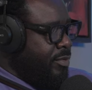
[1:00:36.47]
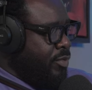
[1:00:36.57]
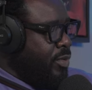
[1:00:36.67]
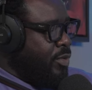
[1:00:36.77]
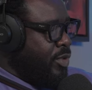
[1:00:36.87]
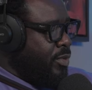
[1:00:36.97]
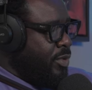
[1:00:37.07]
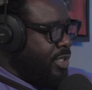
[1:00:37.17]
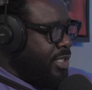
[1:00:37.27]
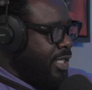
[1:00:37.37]
what
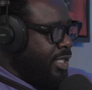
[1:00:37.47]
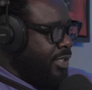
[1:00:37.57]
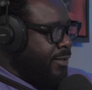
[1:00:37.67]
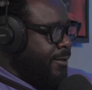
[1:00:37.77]
Mutombo is saying,